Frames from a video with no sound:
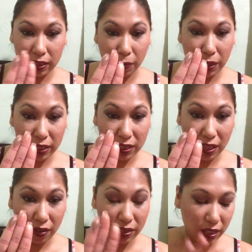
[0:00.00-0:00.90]
I mean I still
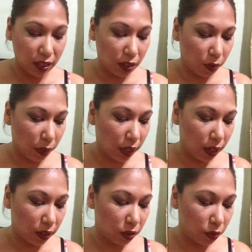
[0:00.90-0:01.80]
have staining on my
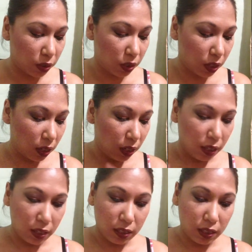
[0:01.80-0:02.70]
hand, so it
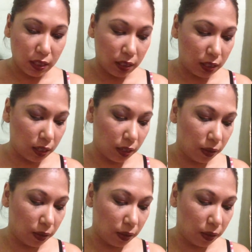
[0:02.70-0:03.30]
says,